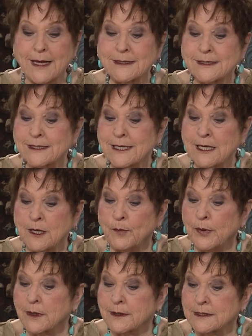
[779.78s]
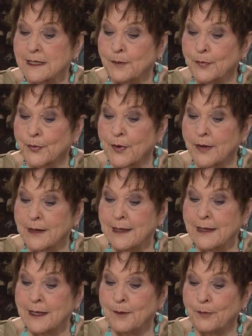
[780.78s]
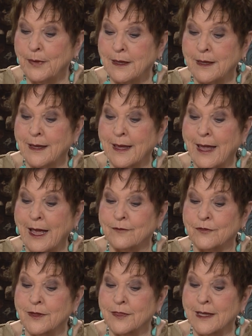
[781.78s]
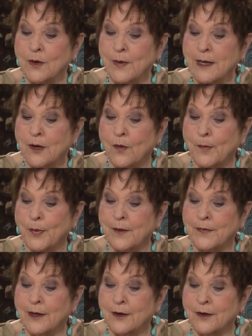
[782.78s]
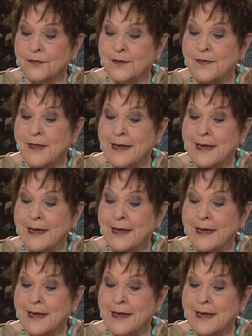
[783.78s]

unseen ability brought into being everything we know upon the earth in the